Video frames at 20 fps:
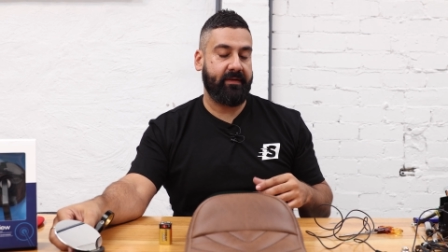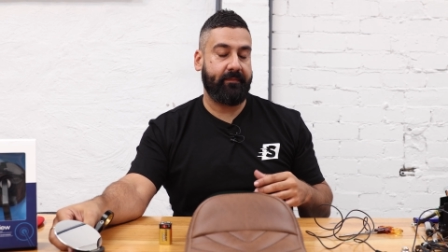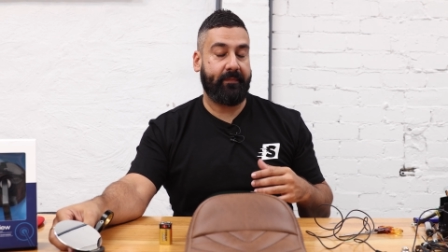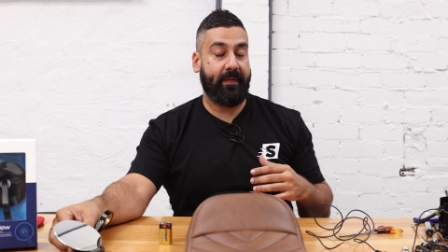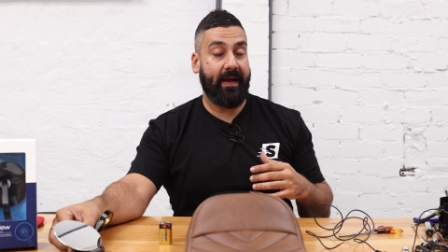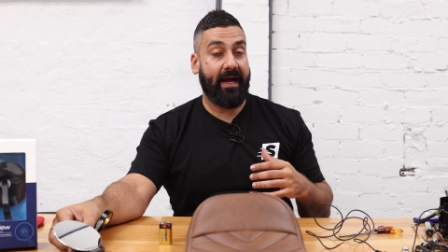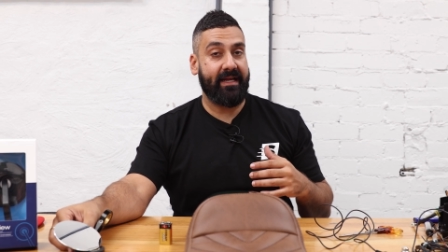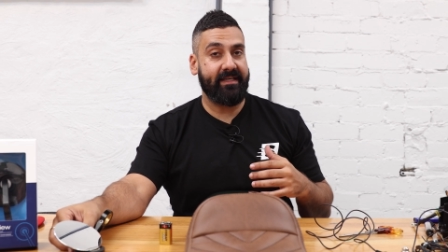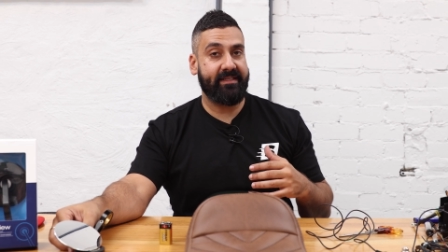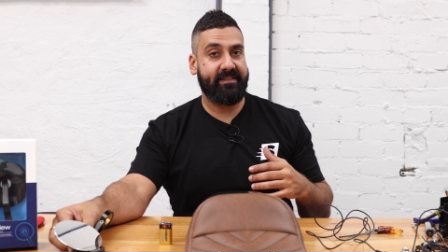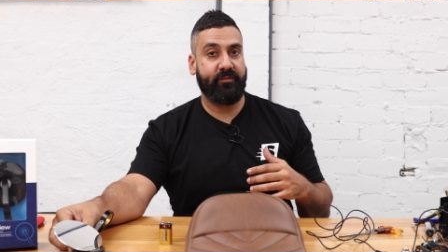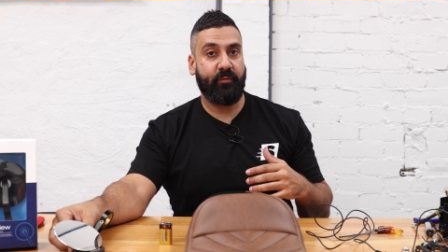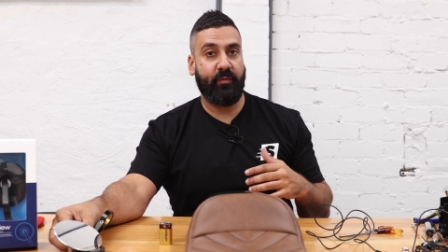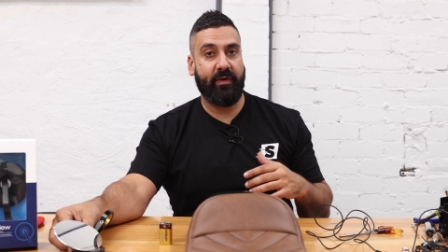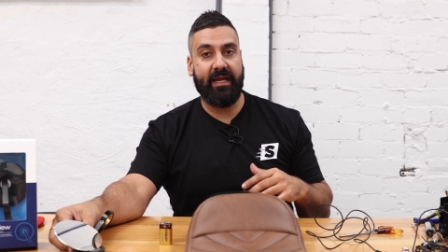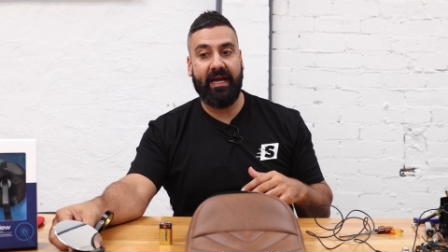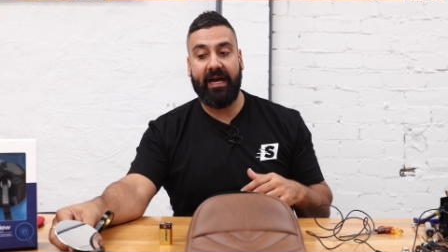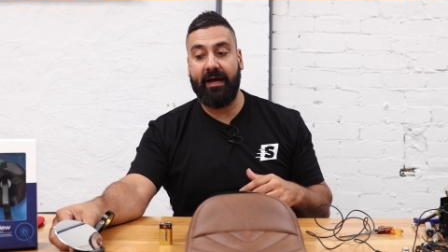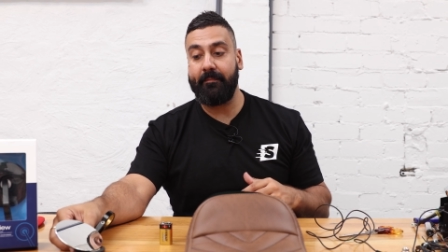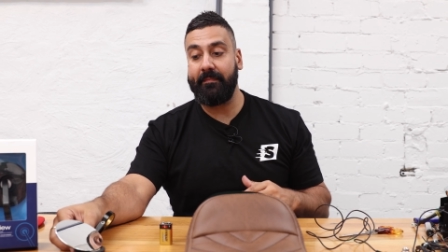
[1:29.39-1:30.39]
but
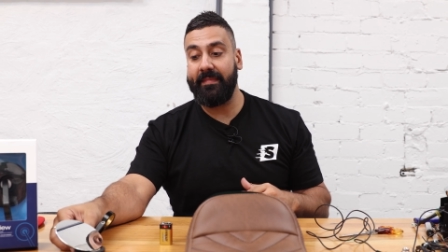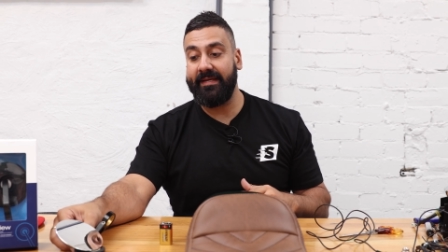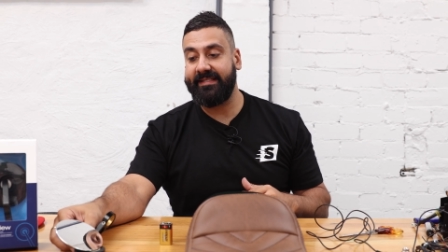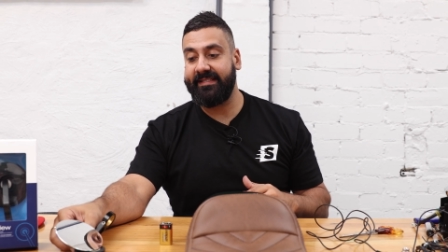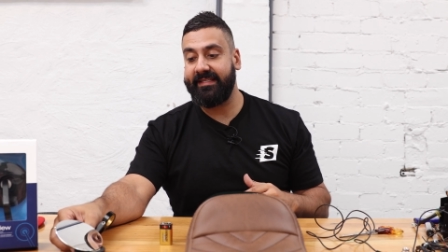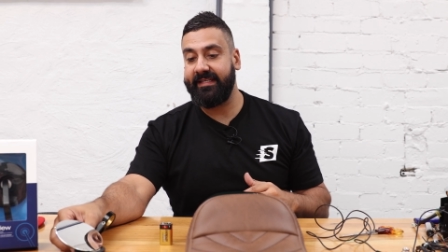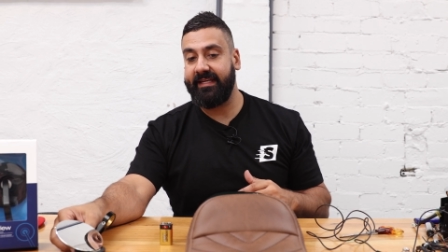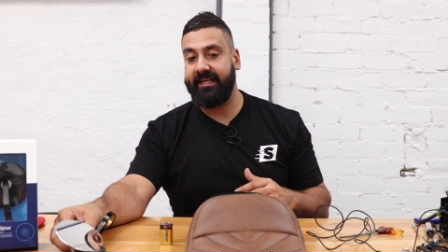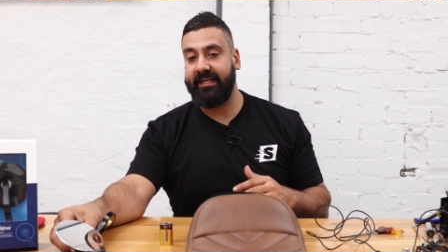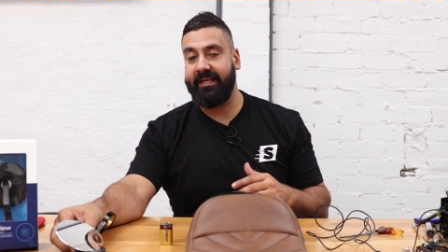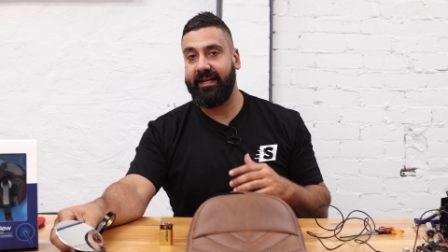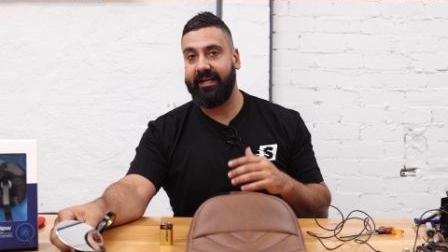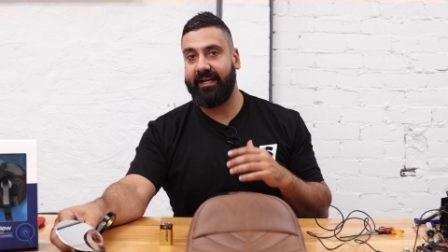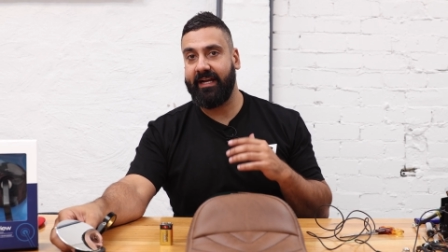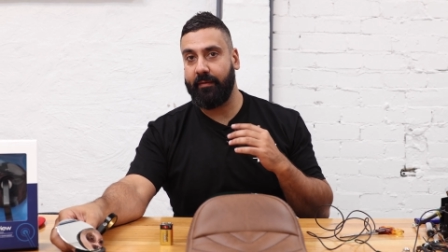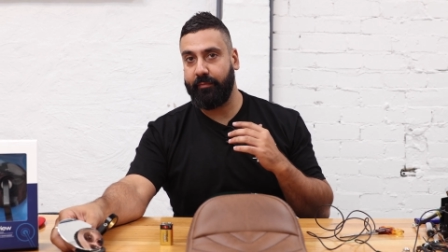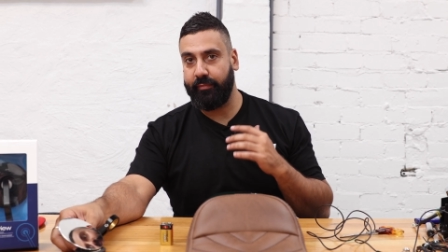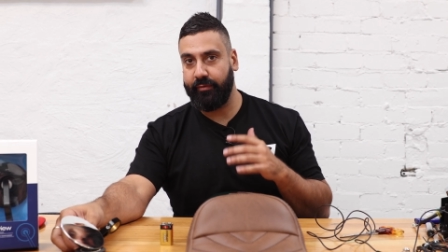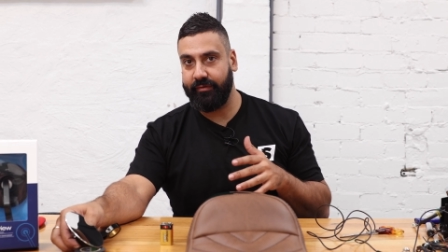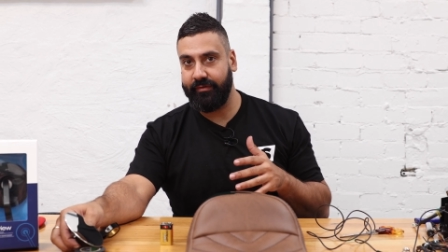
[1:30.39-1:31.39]
we are missing a
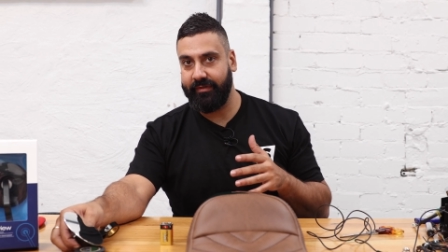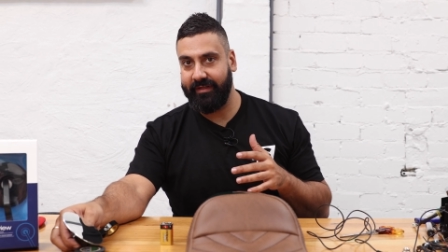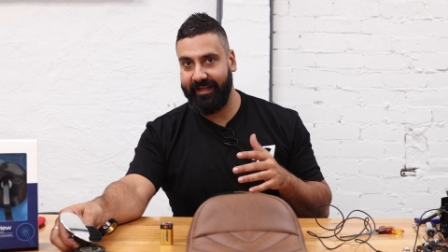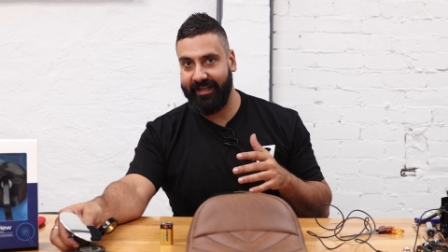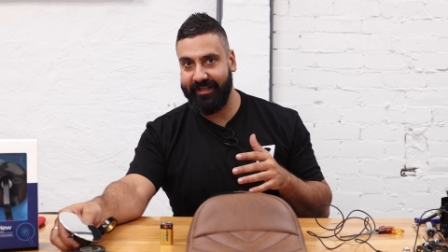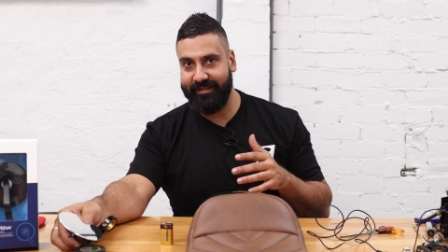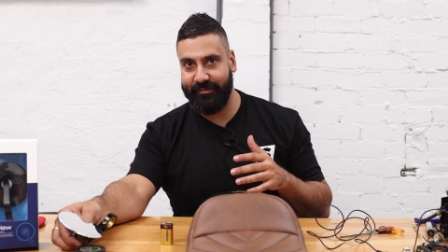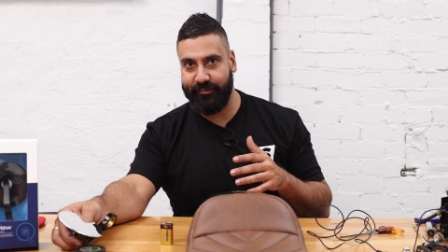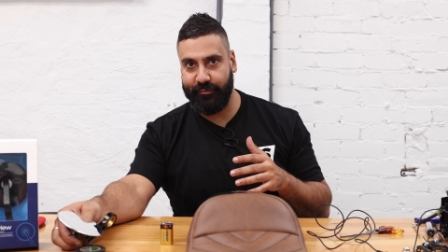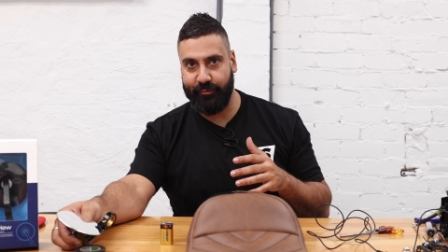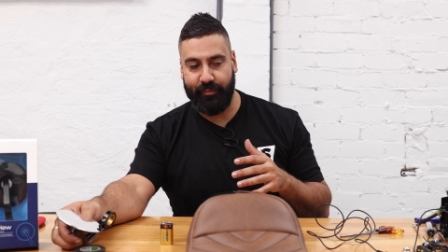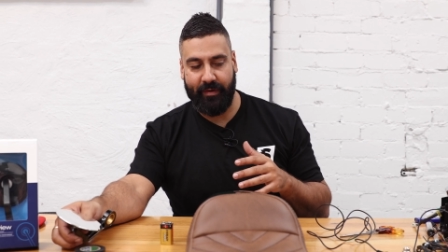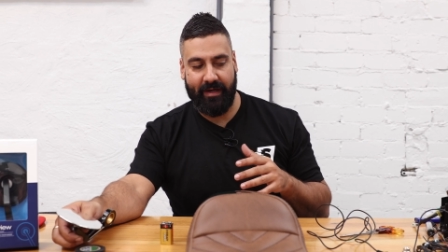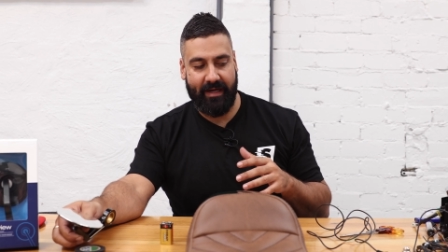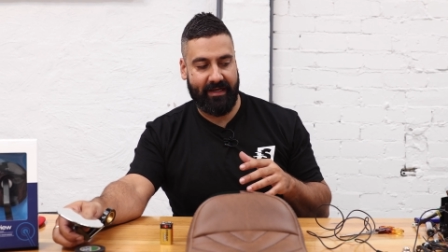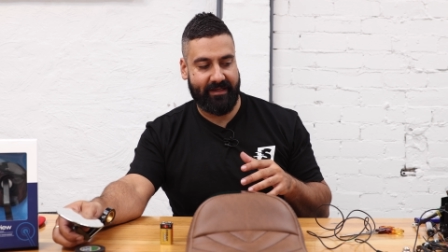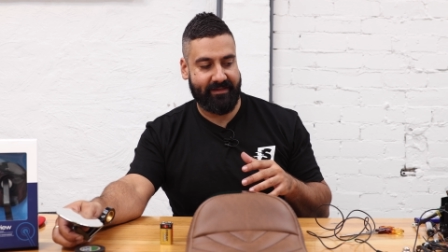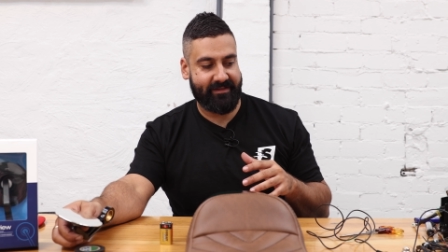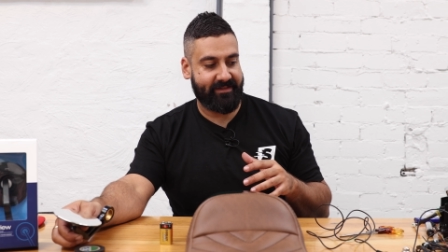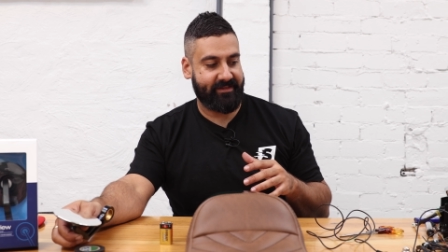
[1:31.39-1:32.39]
couple integral
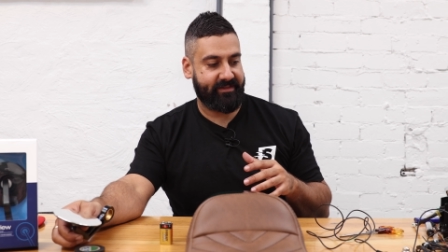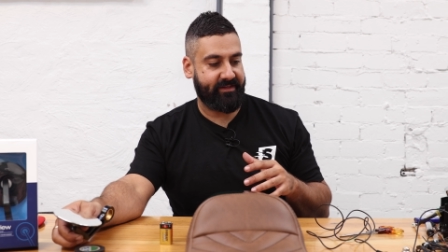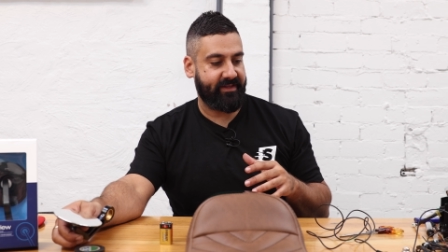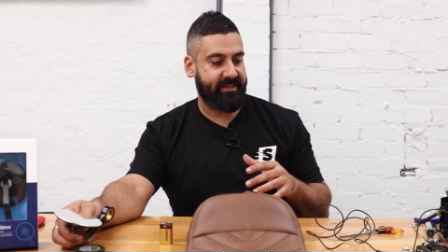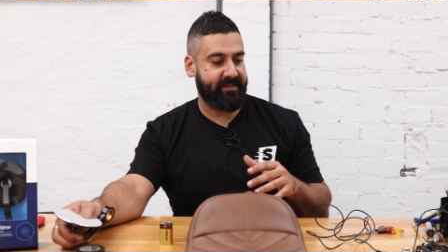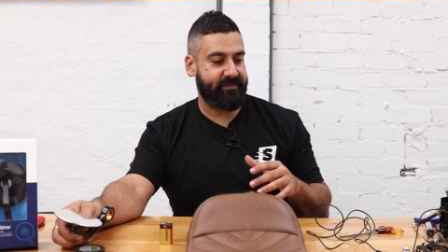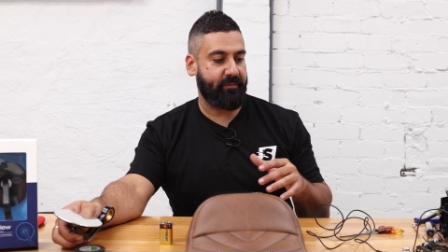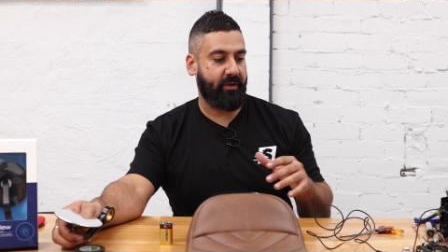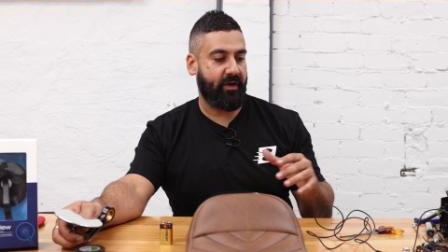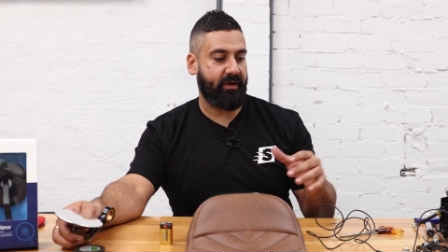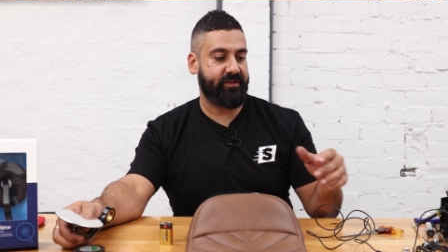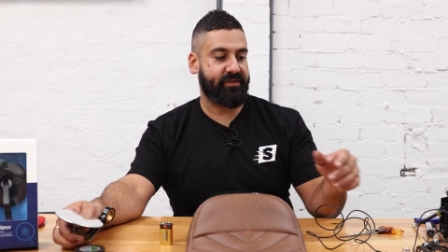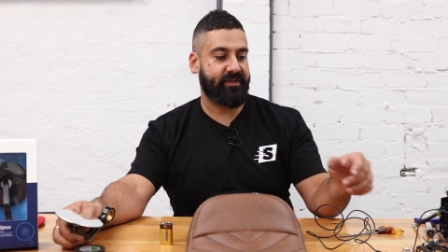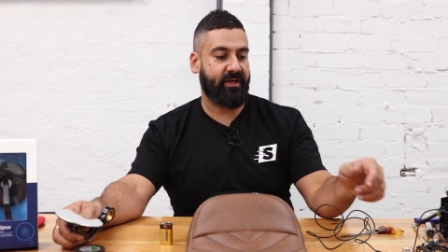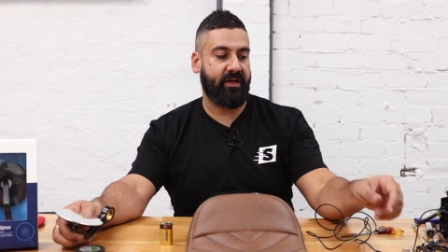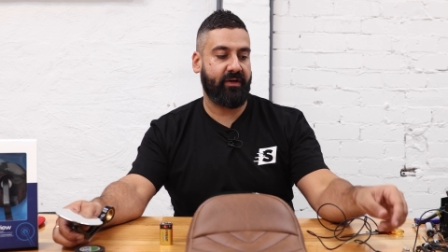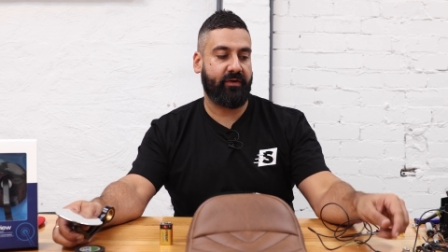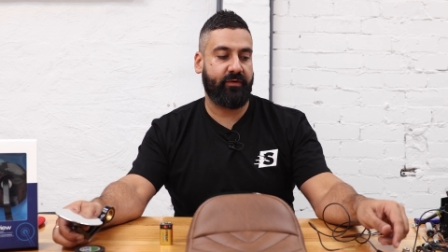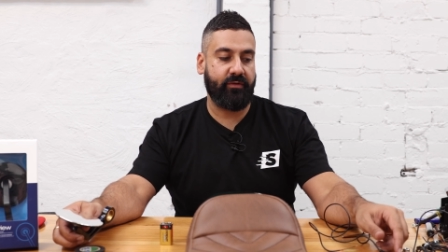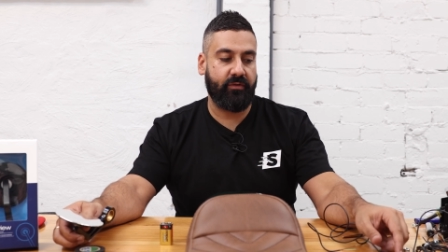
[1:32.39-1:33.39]
parts to this
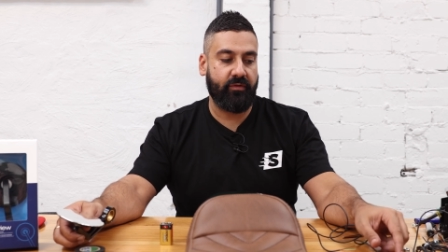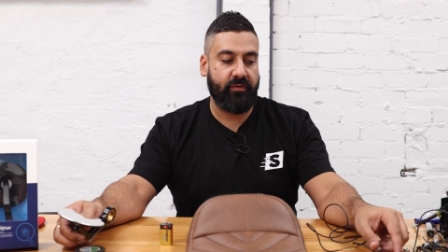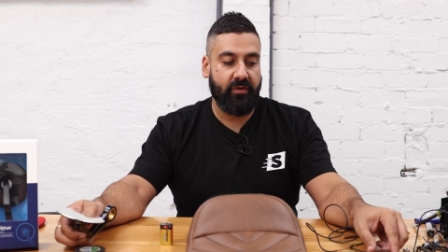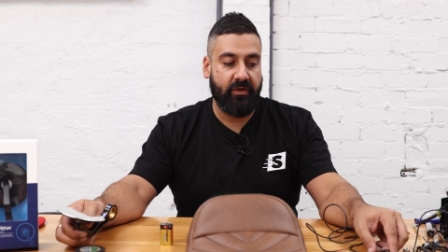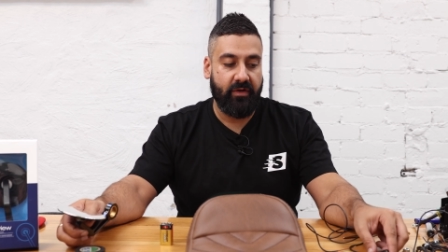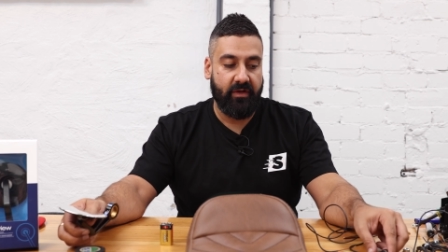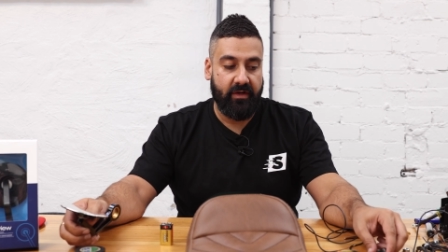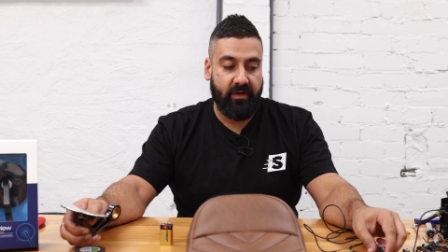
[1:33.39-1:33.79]
motorcycle.